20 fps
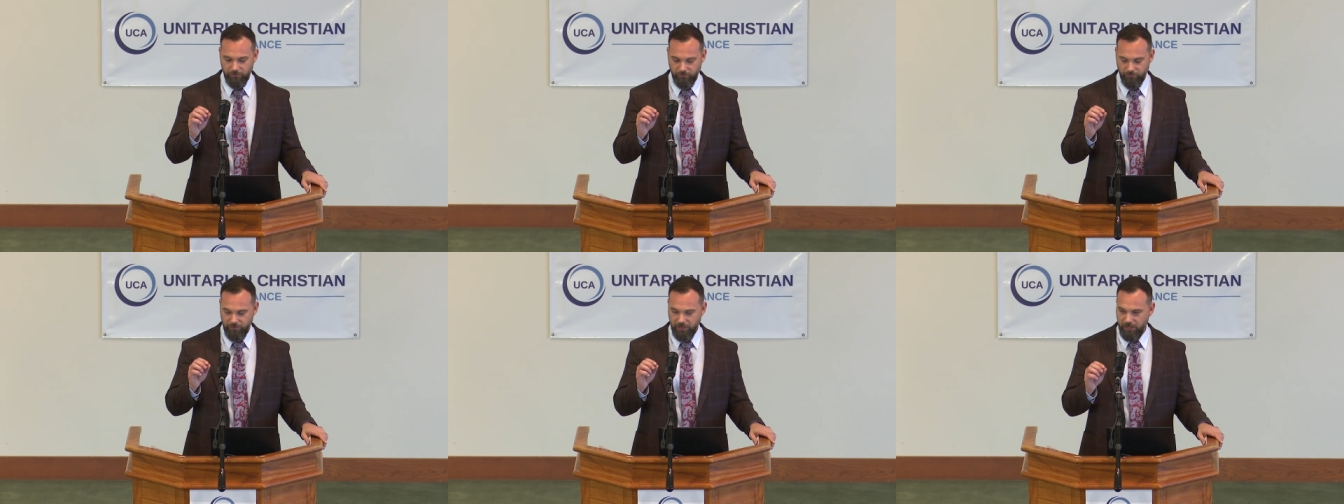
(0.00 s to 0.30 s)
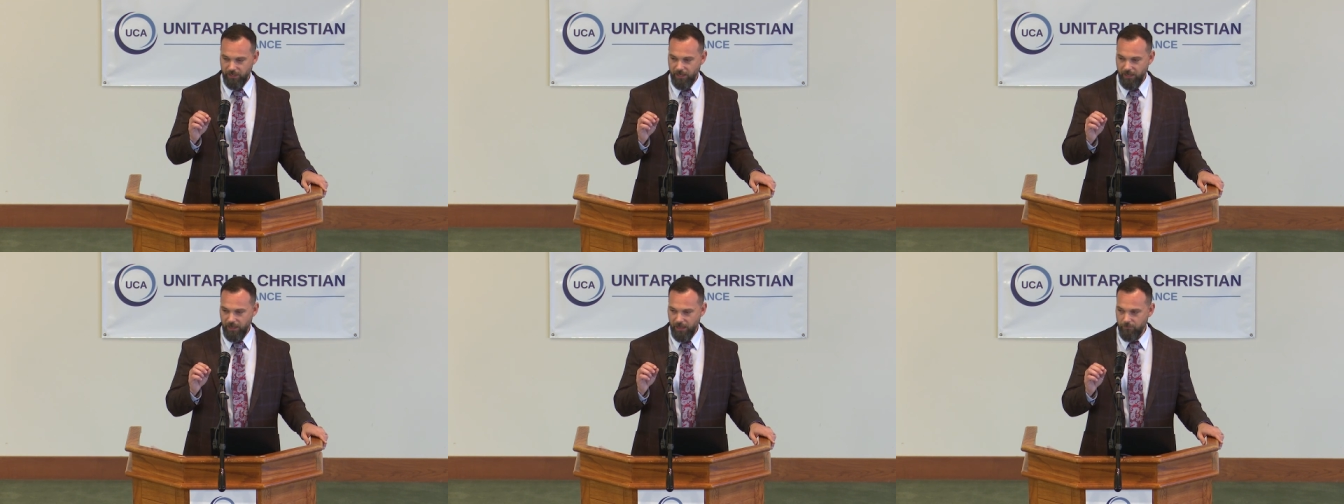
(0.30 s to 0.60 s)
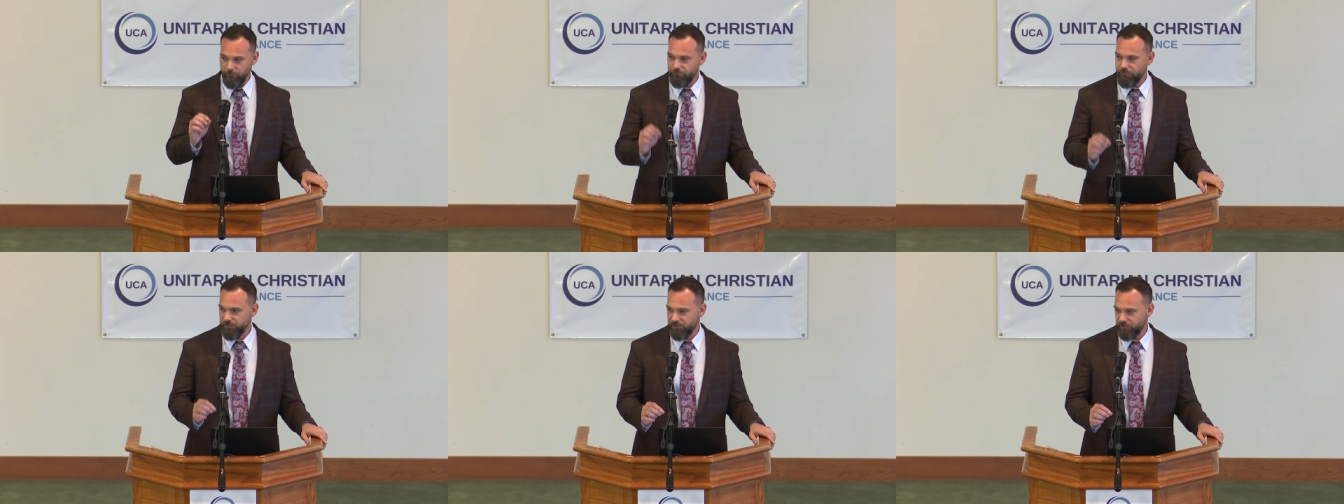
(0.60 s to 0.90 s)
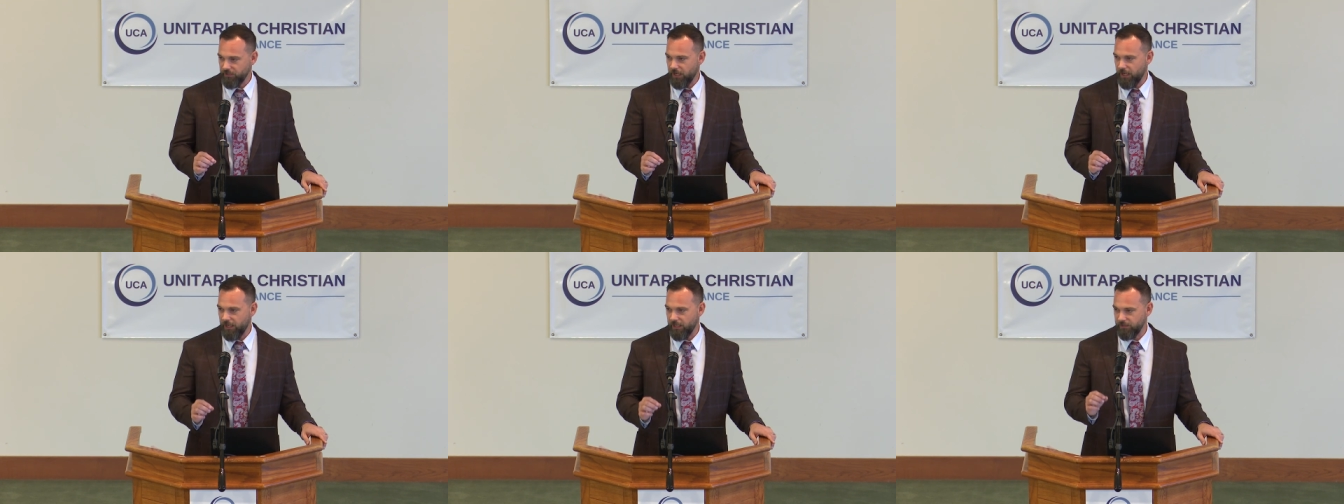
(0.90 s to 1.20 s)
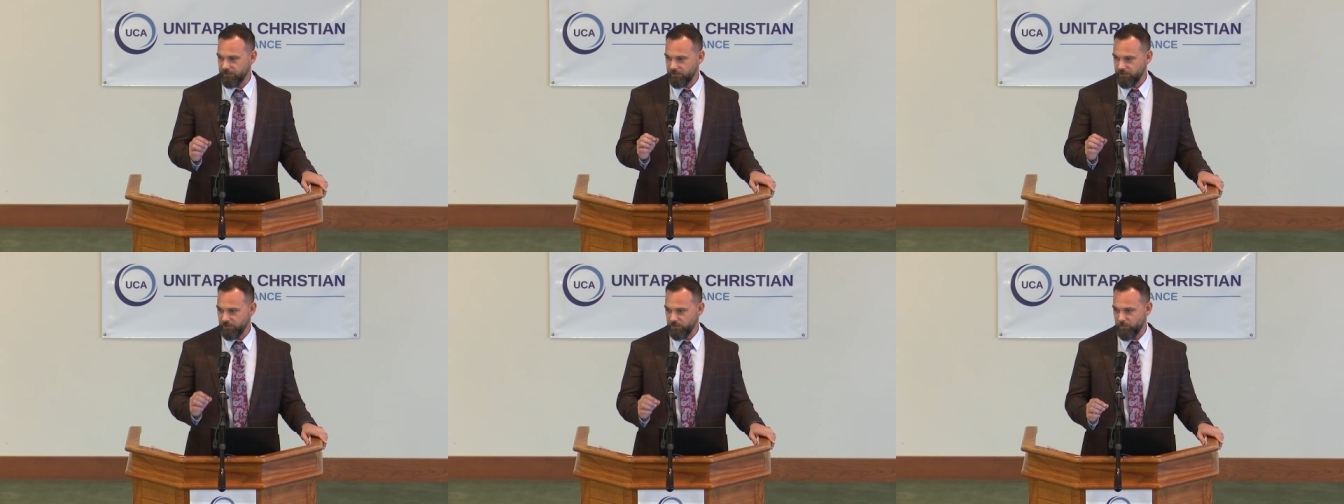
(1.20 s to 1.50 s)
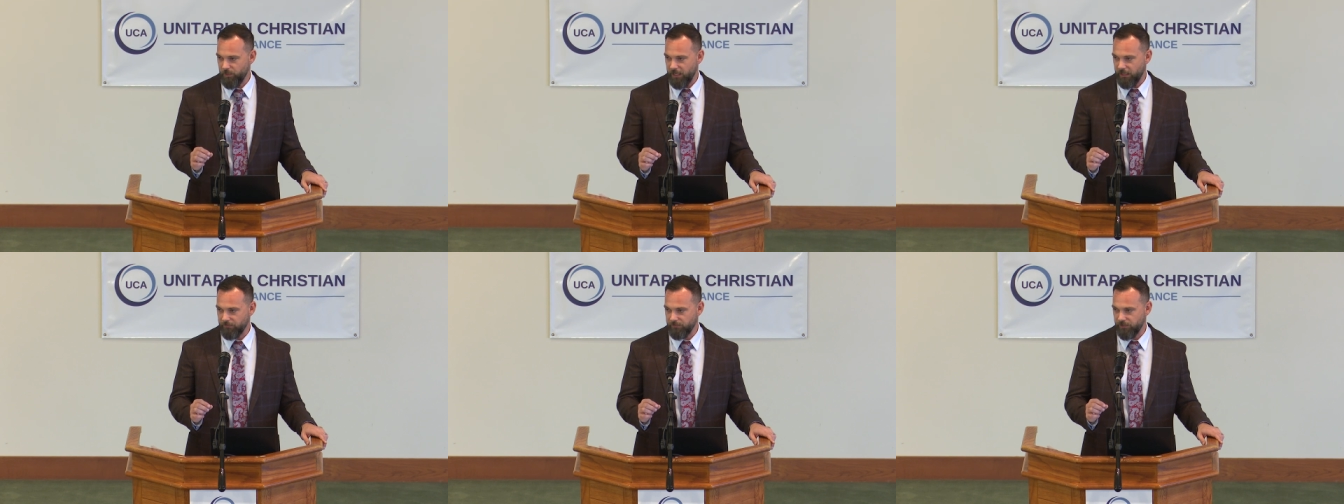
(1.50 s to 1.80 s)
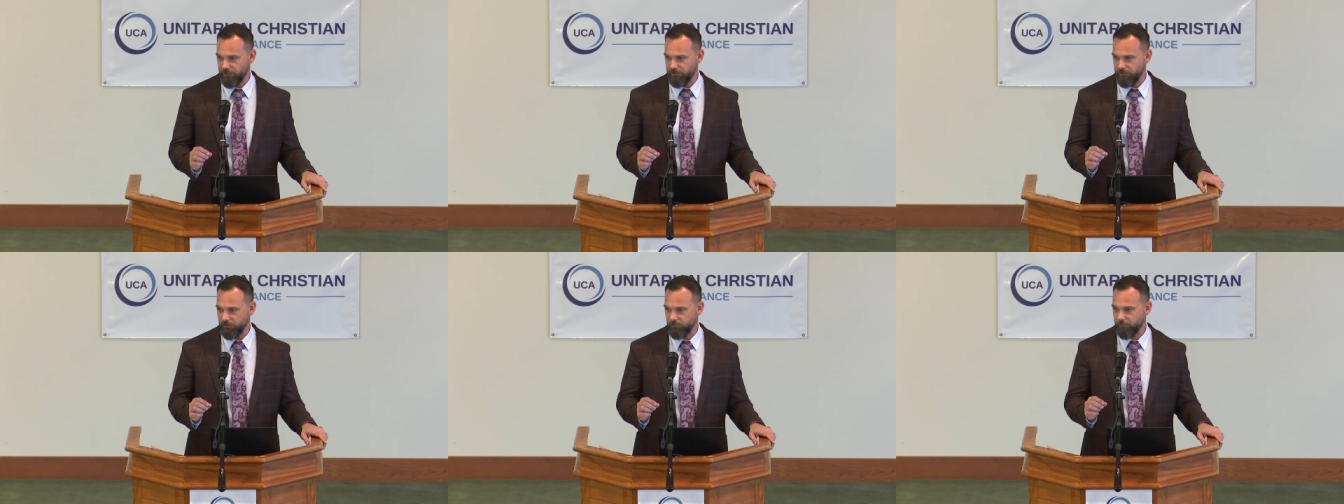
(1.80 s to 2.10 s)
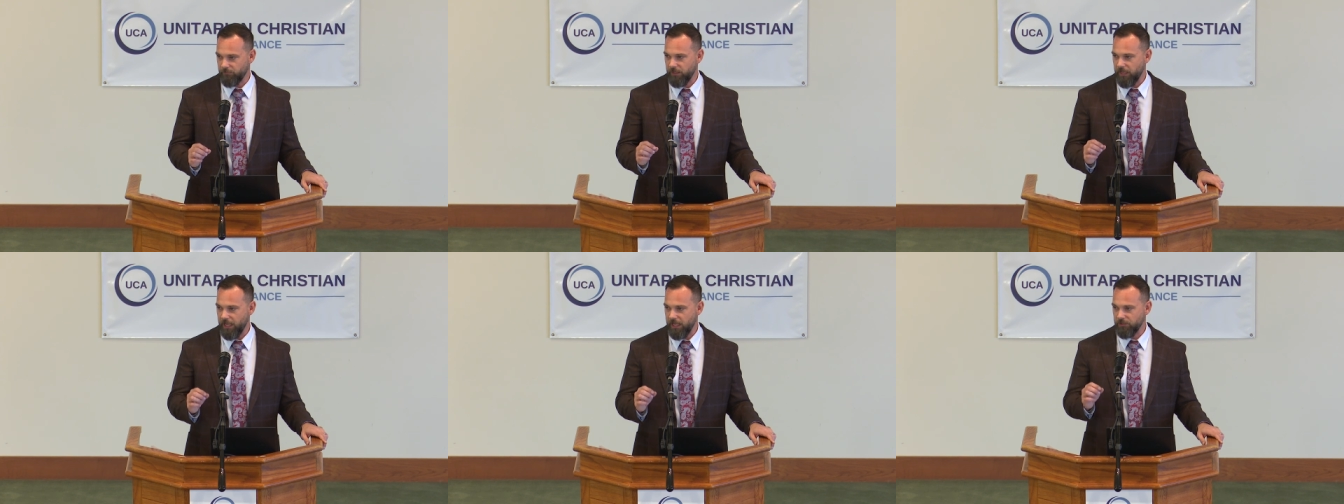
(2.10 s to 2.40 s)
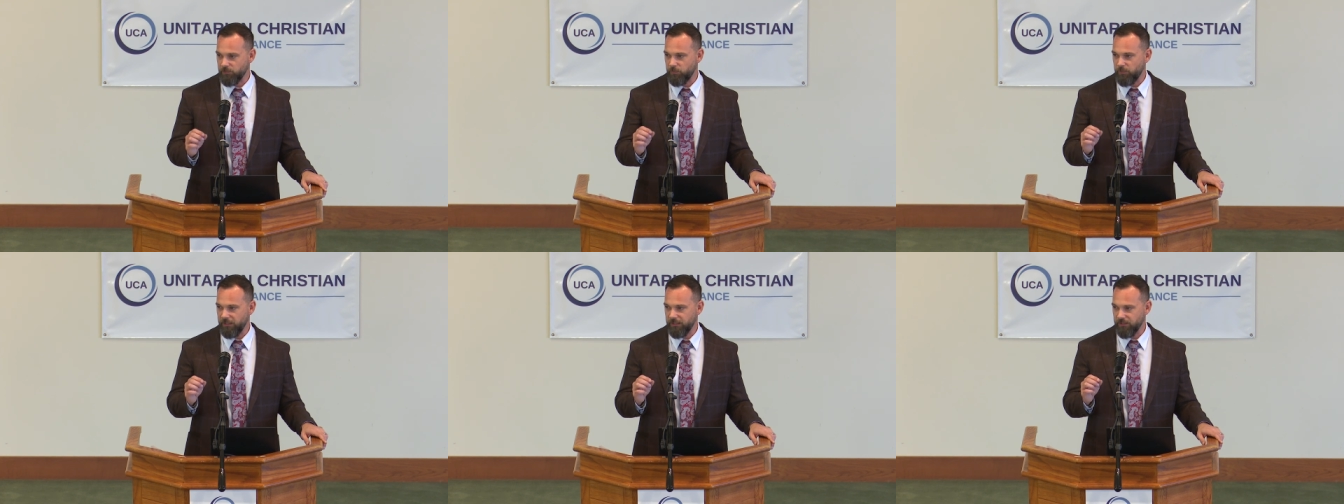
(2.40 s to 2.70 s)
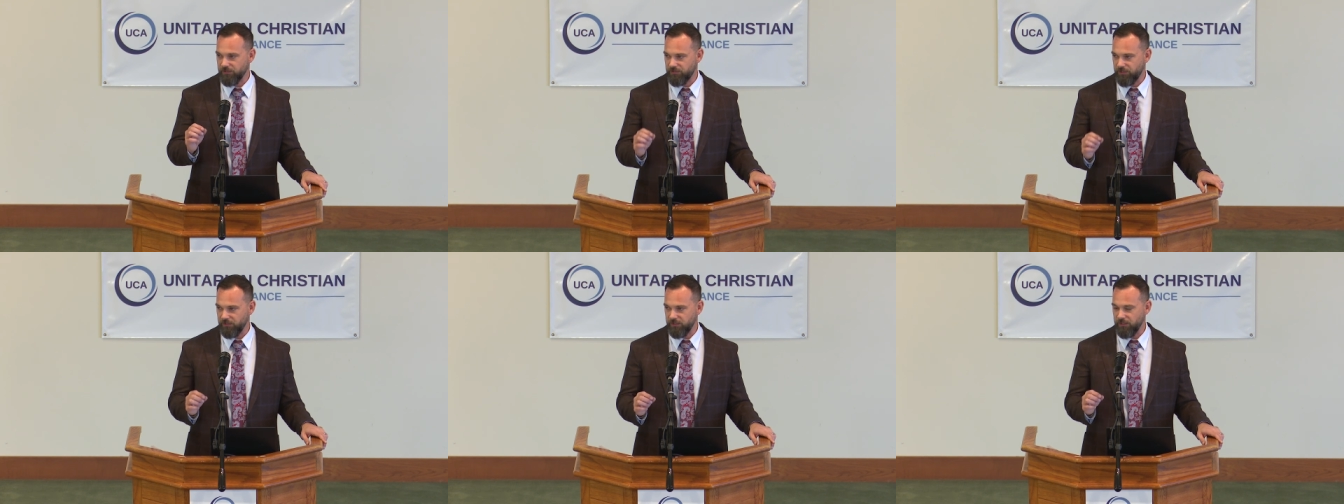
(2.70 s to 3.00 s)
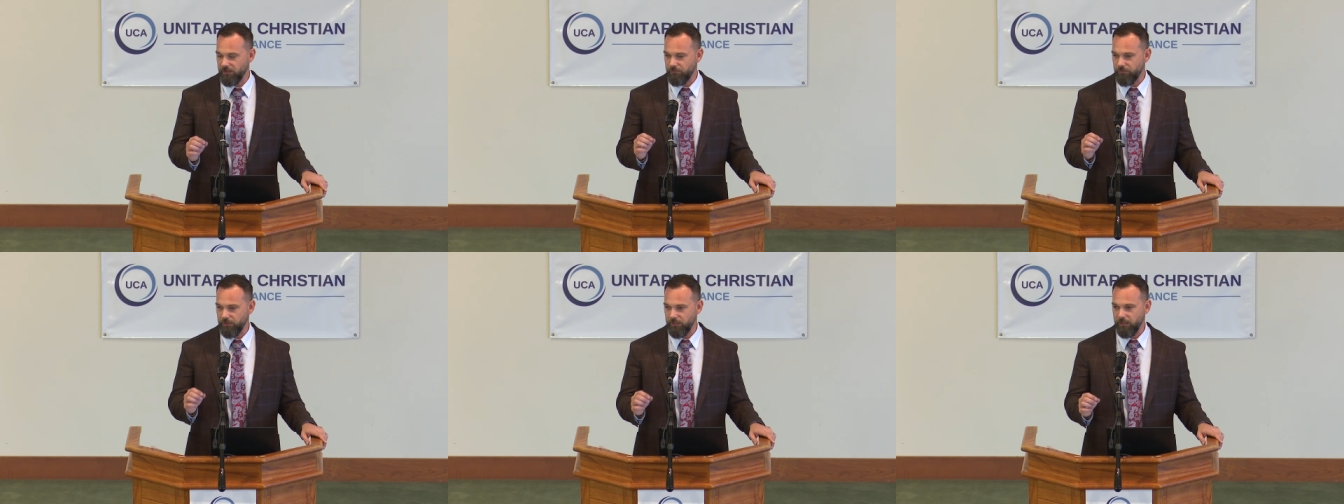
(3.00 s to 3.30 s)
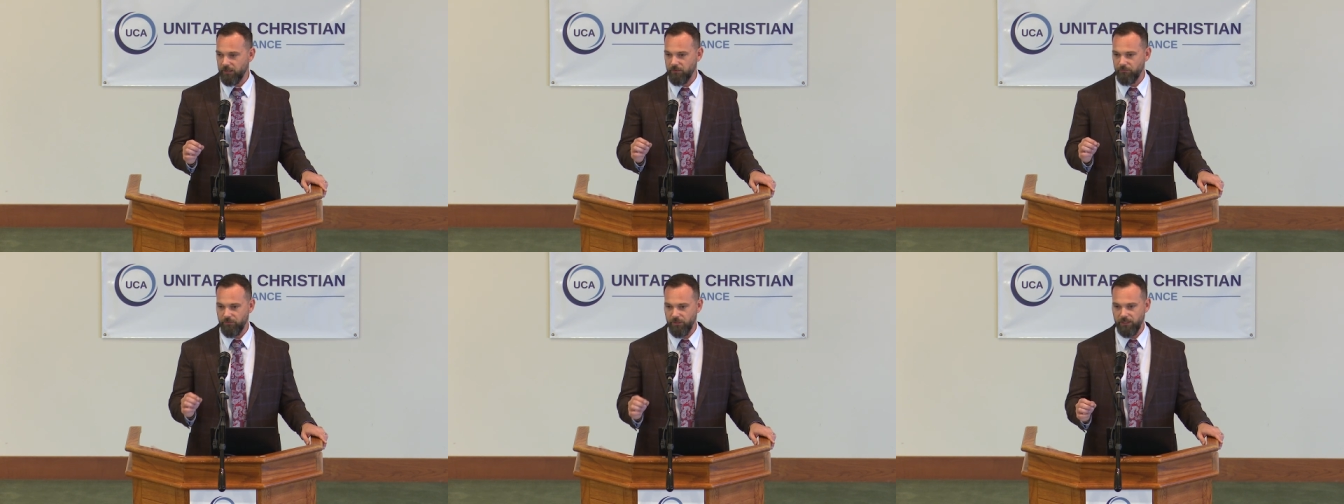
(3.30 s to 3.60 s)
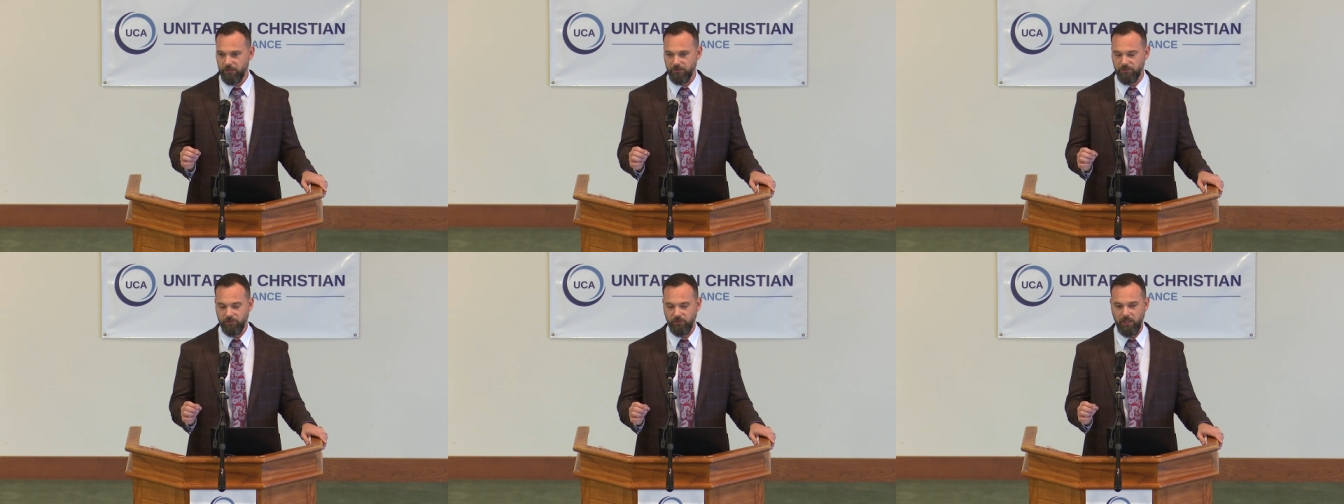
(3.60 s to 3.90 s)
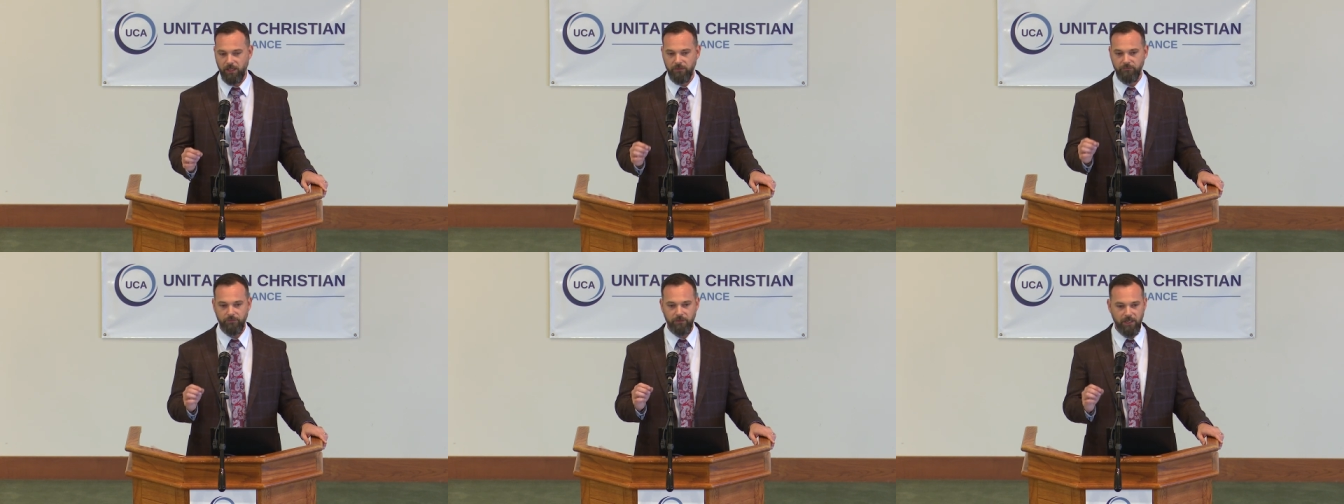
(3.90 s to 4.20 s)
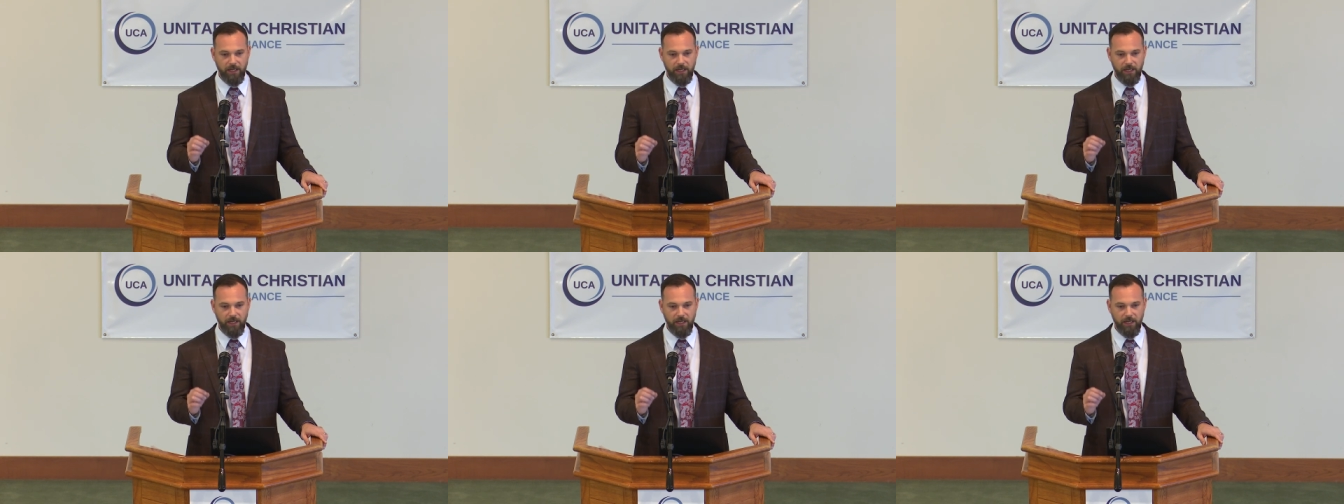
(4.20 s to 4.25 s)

they emphasized his baptism as being a significant event in his life.